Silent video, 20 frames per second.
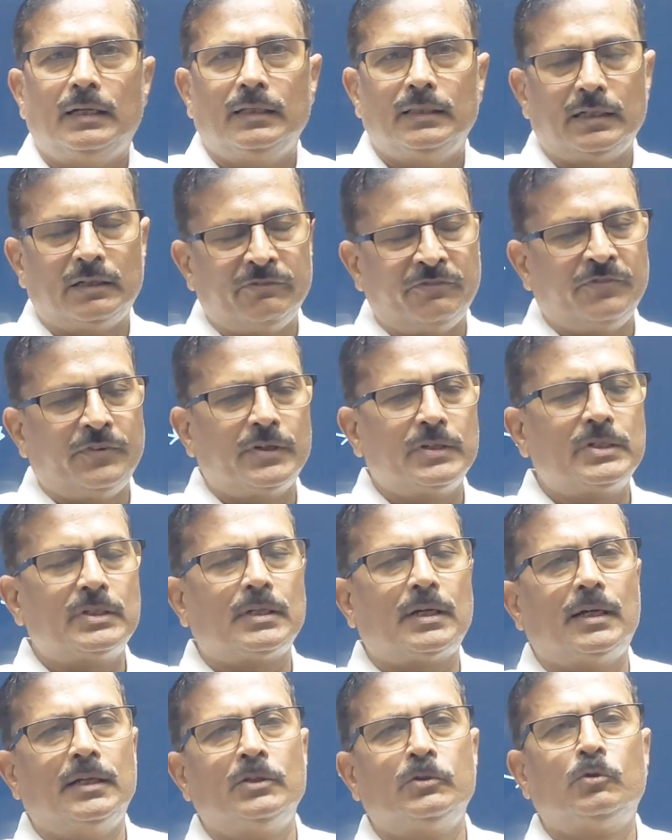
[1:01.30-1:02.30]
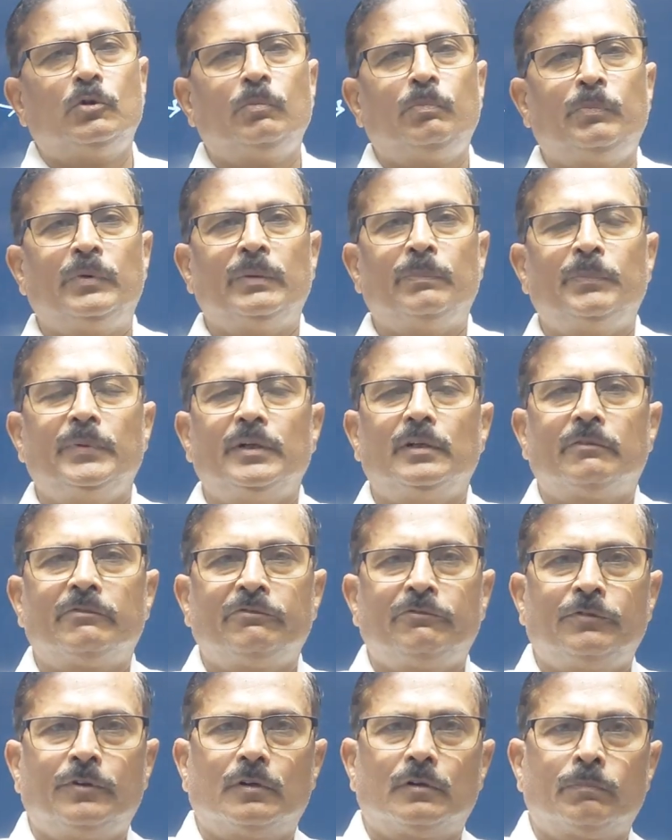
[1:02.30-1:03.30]
that first I should prepare
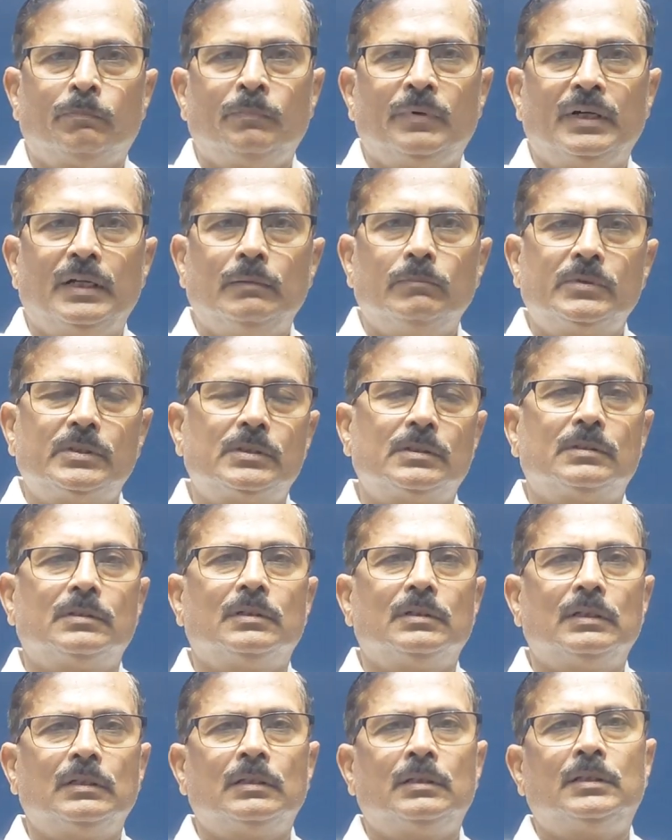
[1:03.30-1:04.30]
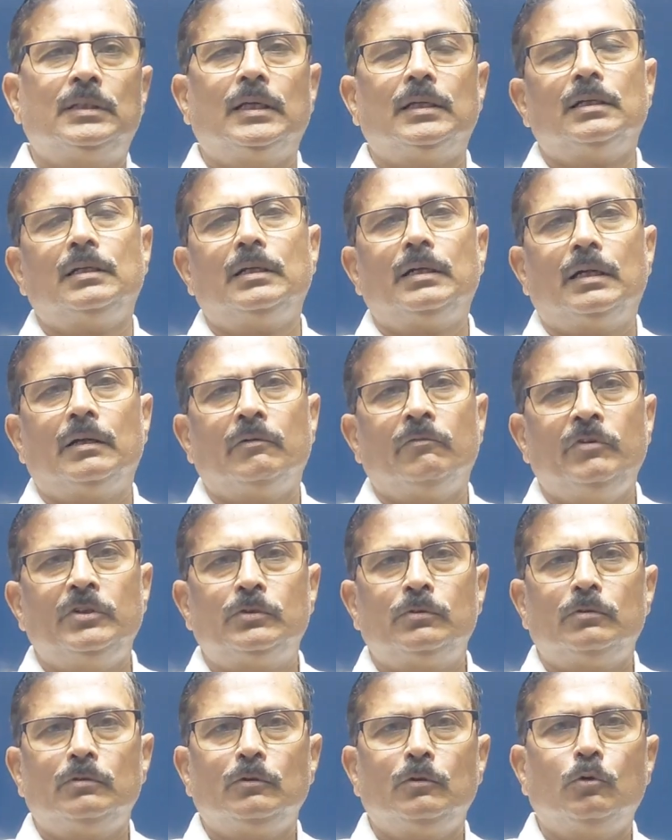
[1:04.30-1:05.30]
for prelims, then we
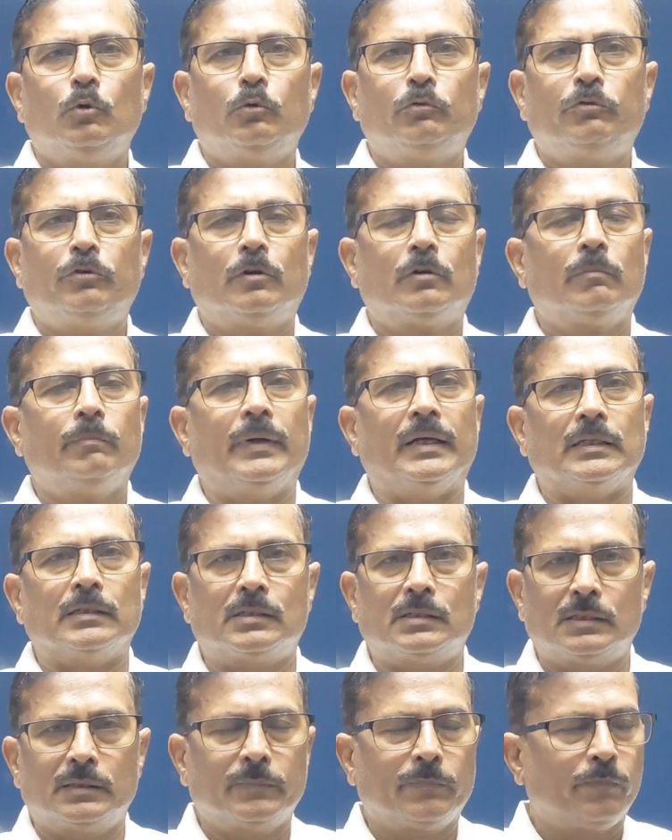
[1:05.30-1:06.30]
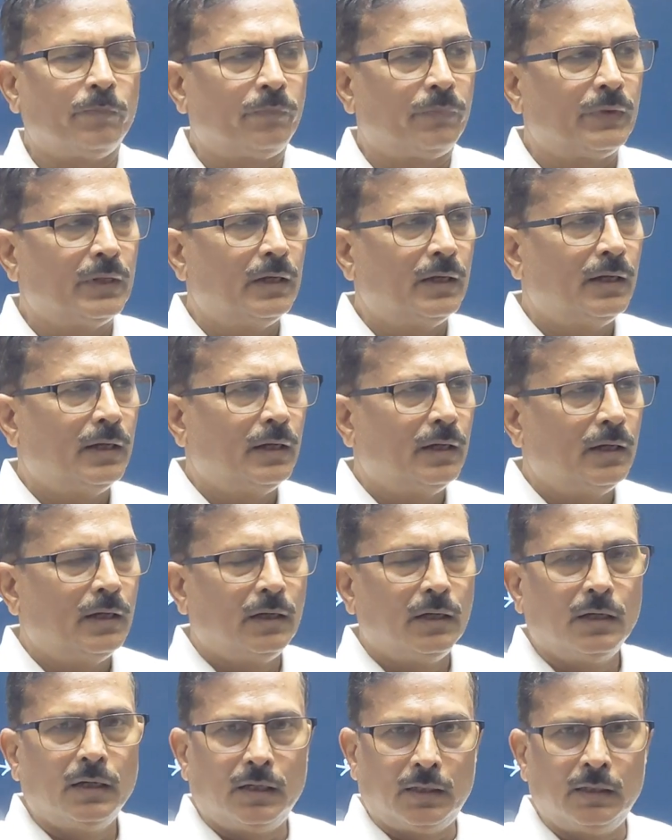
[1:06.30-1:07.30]
should go for mains.
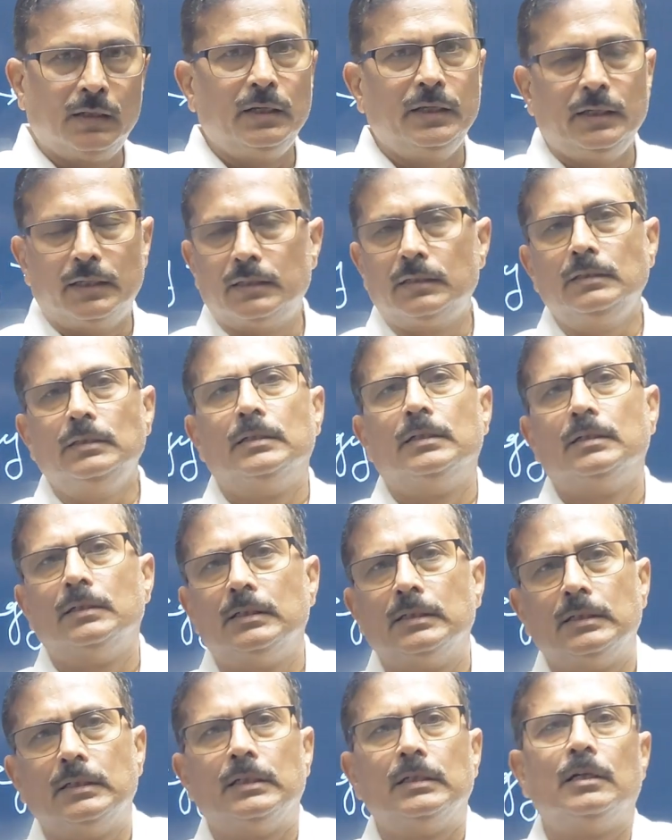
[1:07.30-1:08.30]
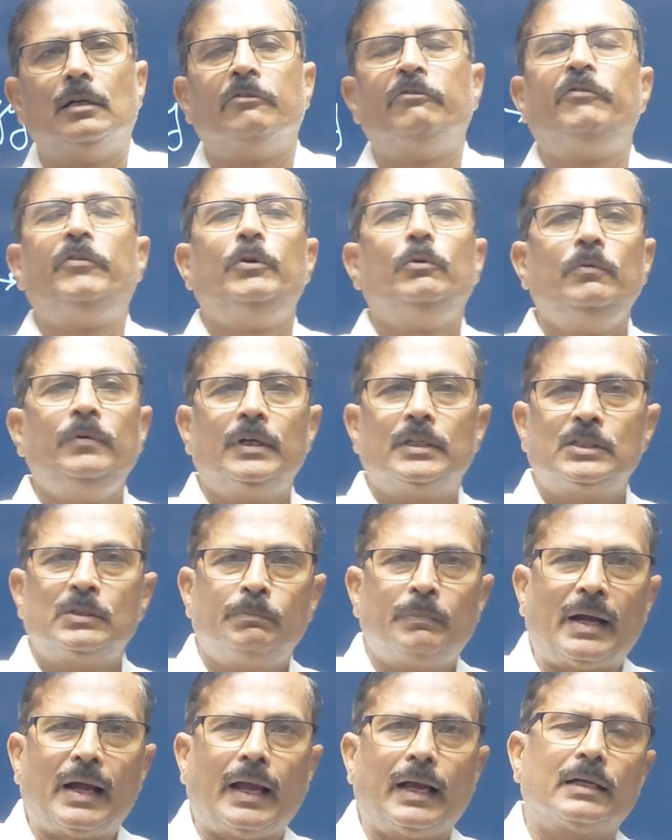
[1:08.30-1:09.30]
Earlier, a few years
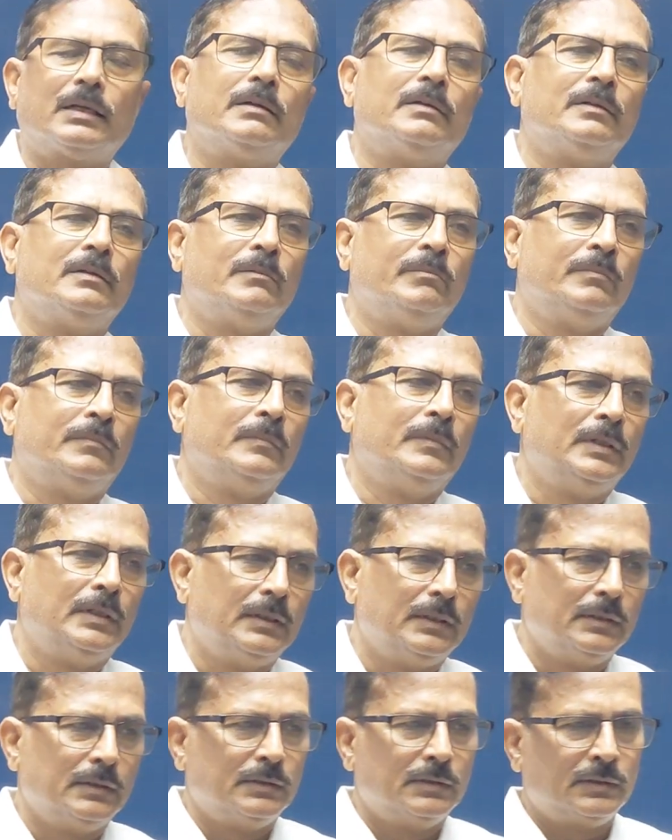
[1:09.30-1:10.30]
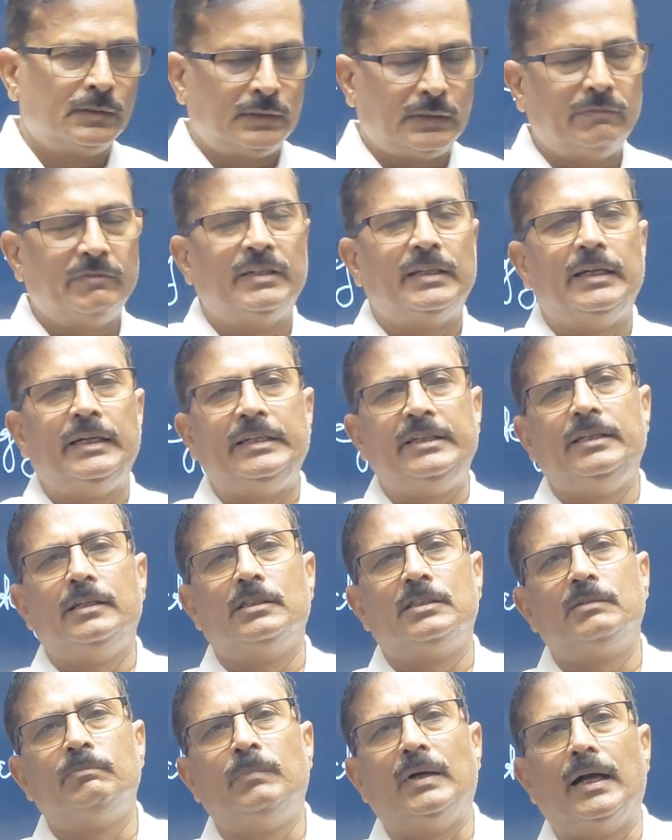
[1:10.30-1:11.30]
back, 7-8
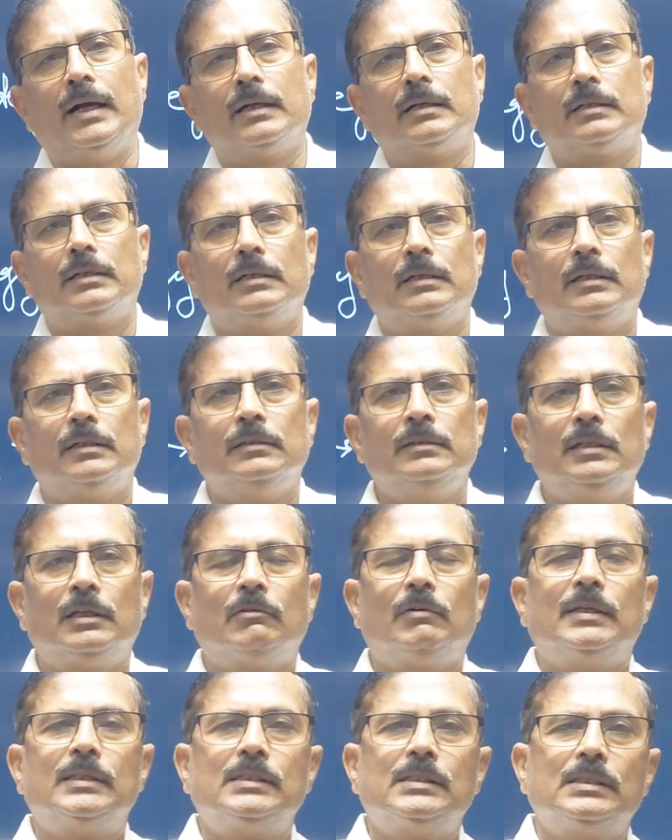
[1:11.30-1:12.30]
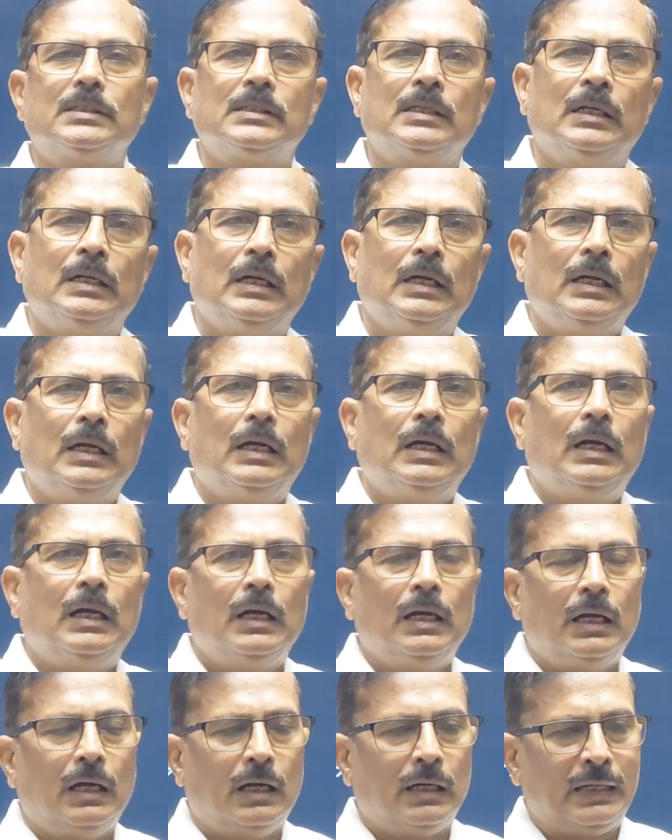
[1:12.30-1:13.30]
years back, there was
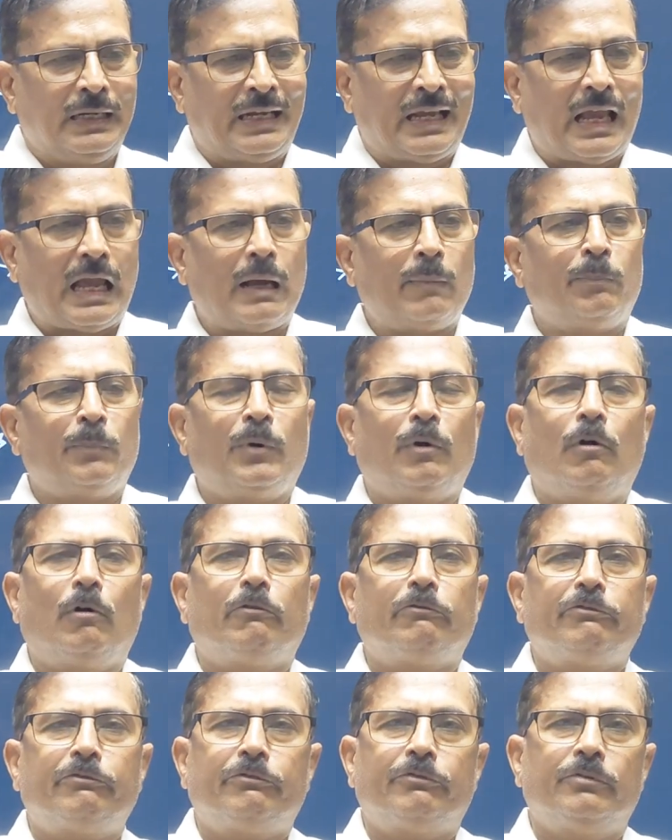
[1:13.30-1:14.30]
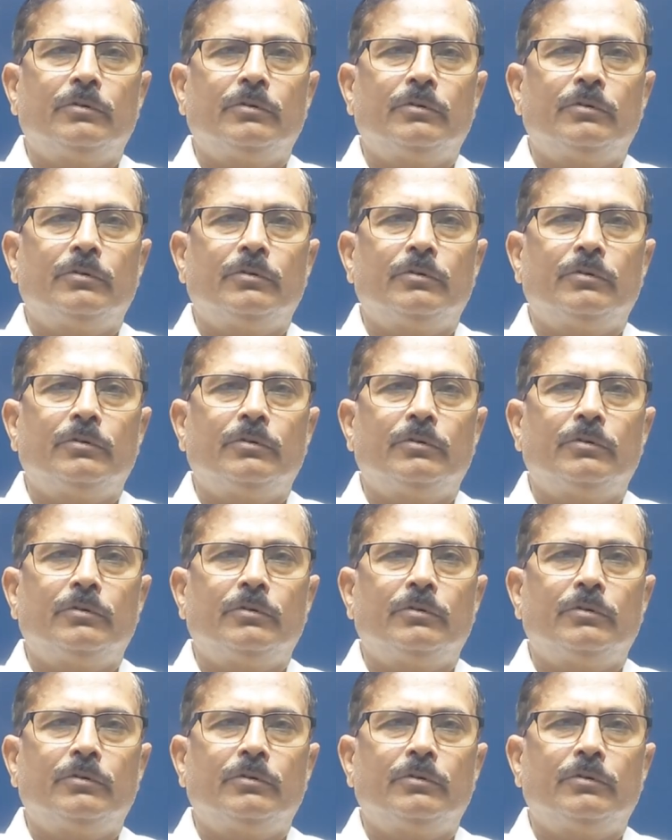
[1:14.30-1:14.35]
a gap of